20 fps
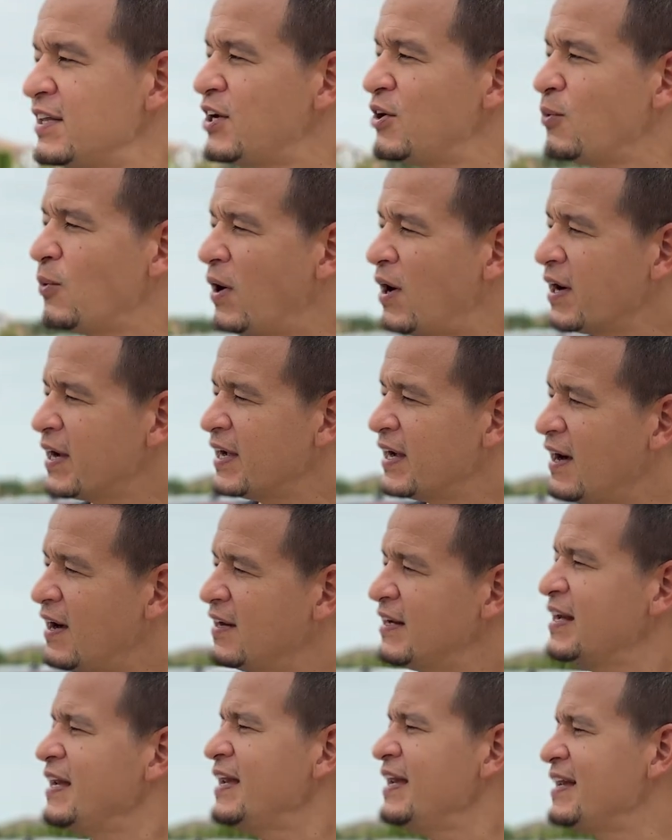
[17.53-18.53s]
you're working
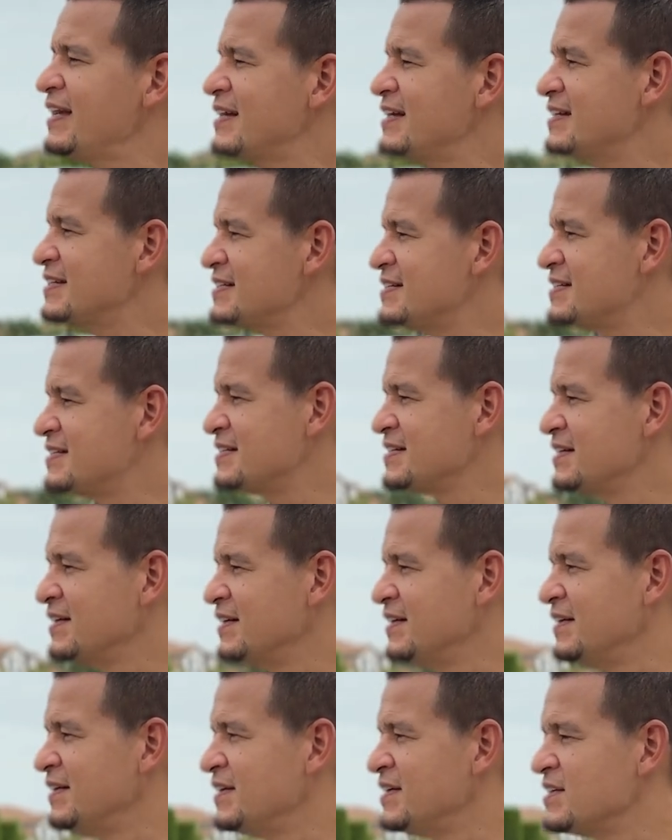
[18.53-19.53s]
on is
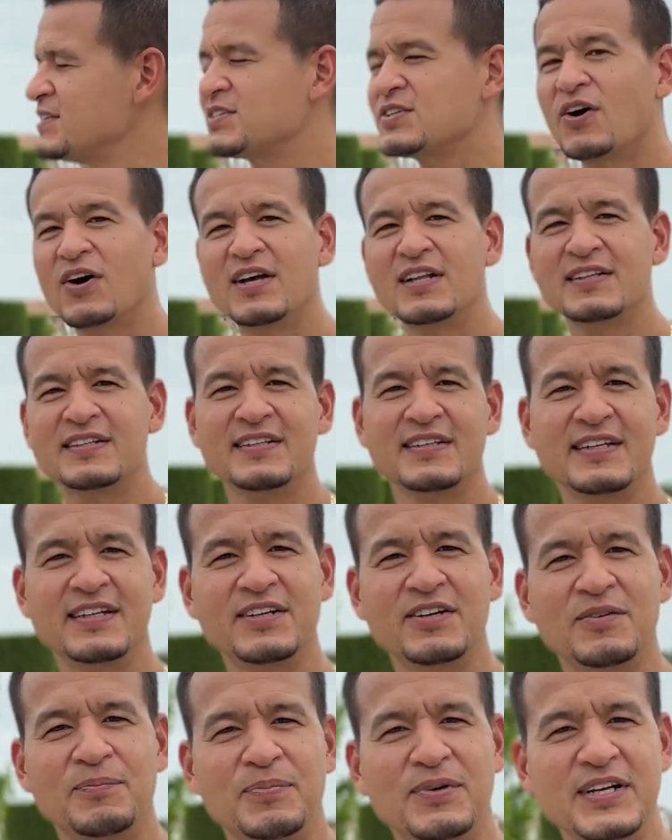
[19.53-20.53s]
soiled,
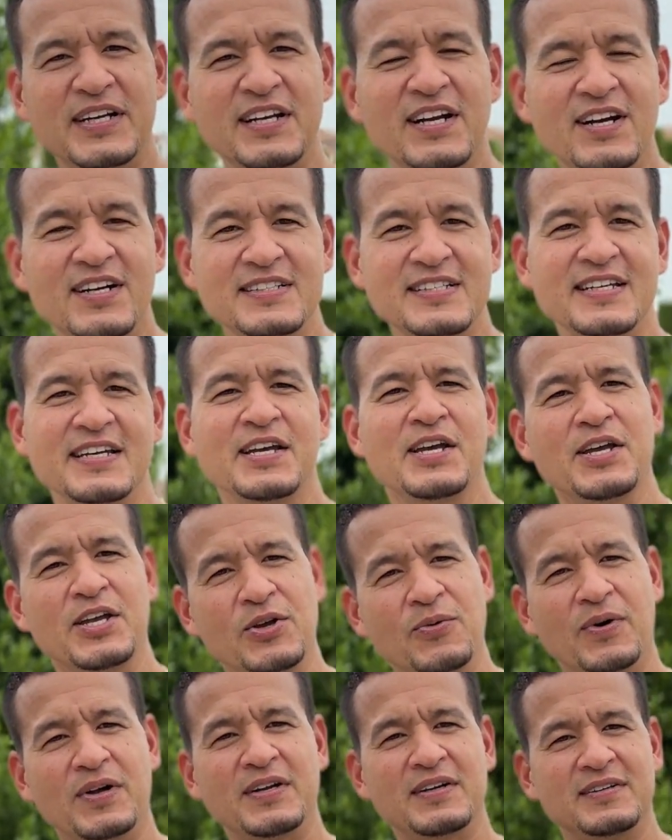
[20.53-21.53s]
pretty dirty, you
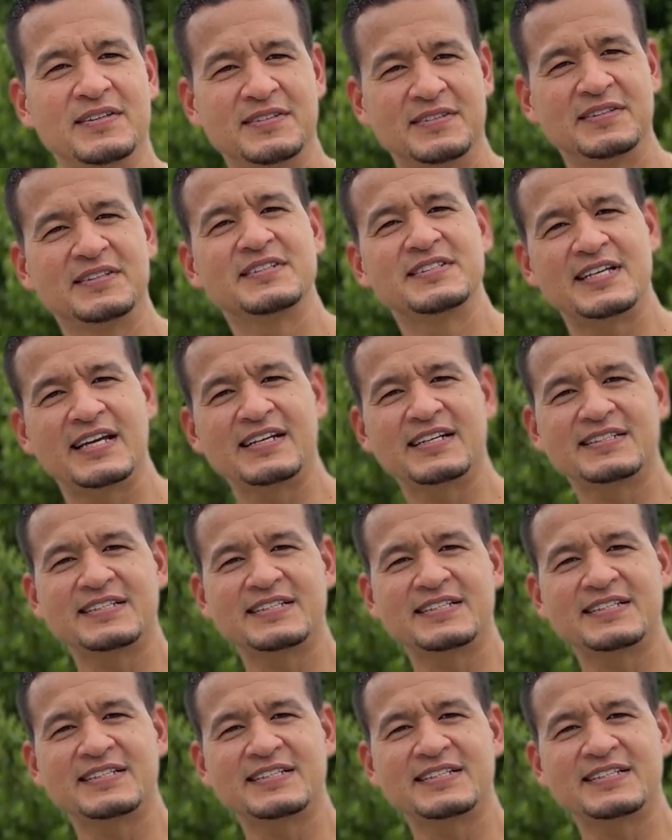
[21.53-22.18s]
want to take the